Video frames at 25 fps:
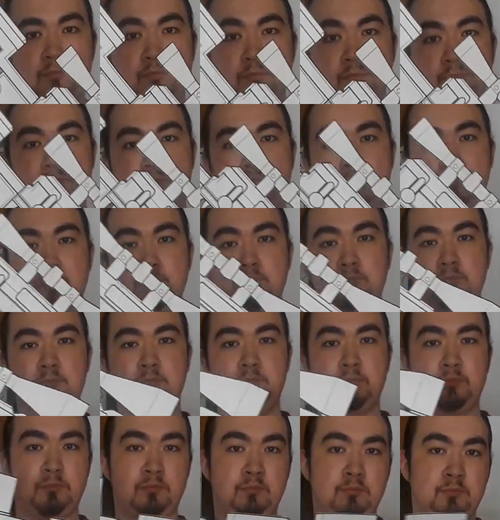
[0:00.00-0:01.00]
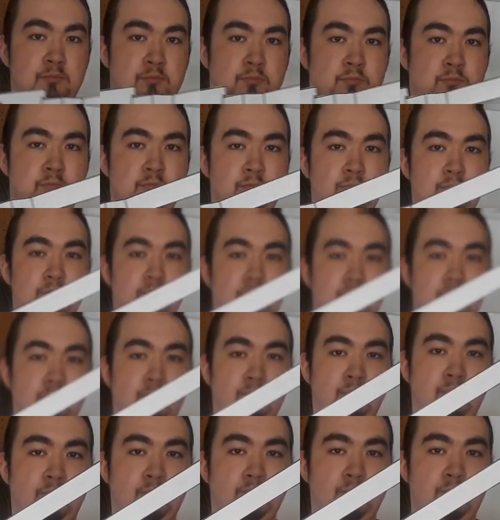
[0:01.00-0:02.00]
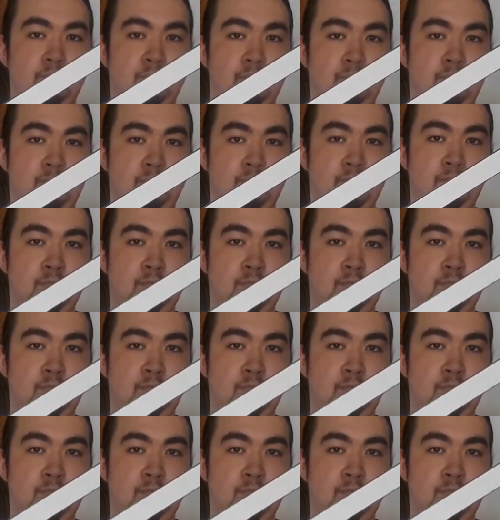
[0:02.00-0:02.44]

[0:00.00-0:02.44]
you how I made the anti-materiel rifle from